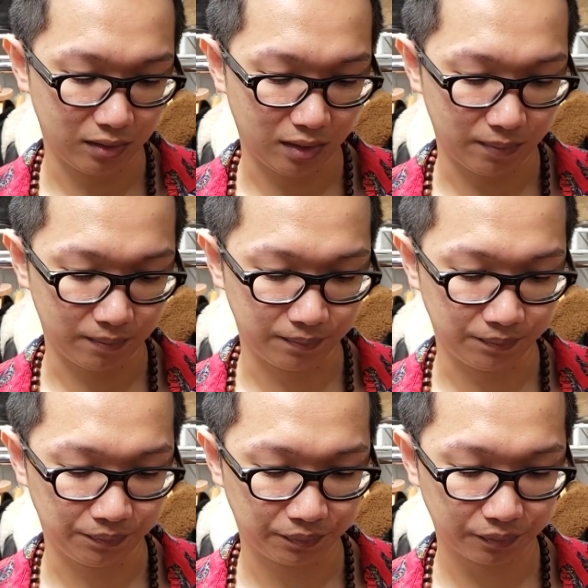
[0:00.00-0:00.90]

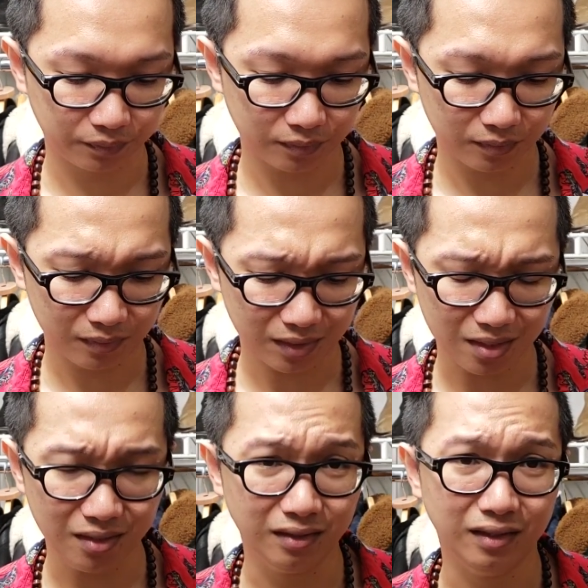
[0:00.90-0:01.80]

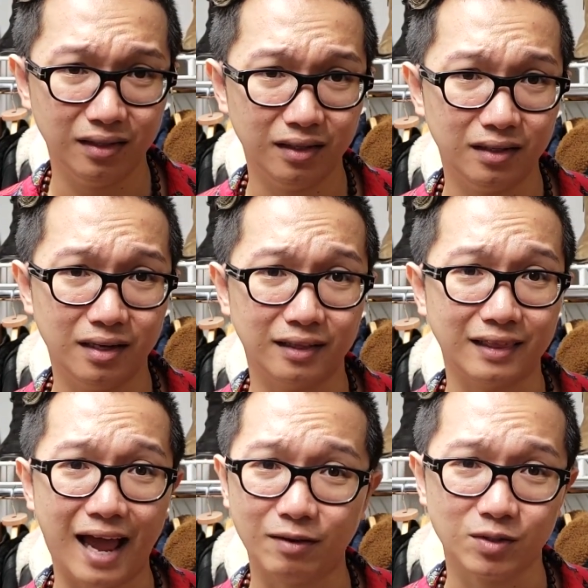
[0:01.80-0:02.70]

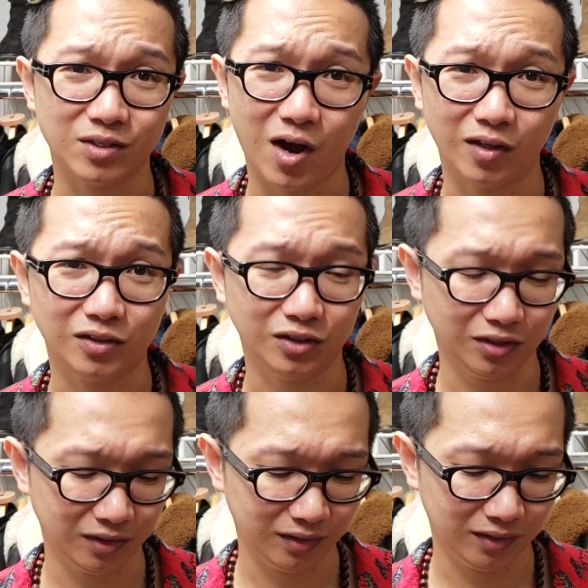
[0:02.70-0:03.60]

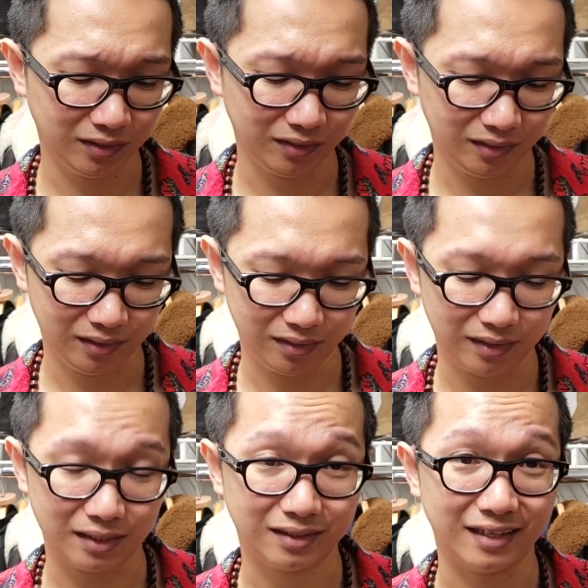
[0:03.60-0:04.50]
$1,000
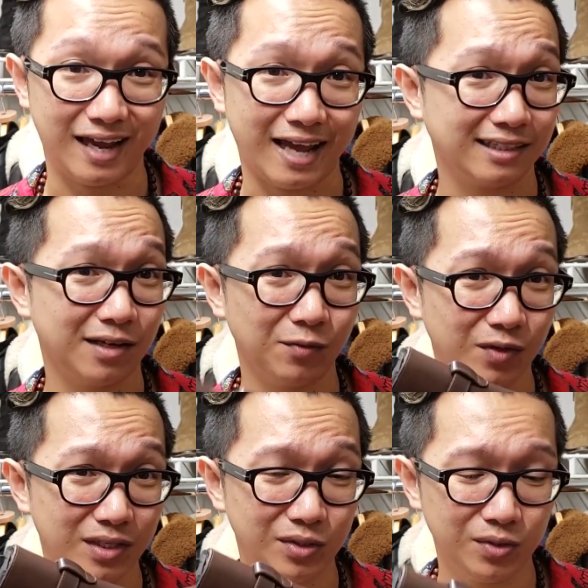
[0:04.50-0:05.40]
that they asking for
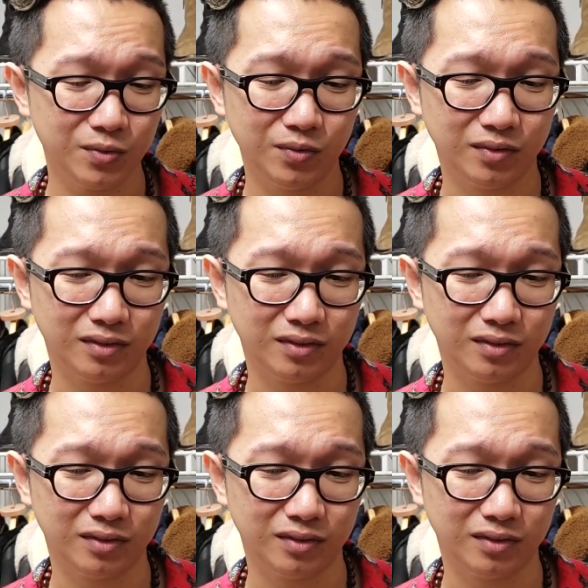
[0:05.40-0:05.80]
this shoe.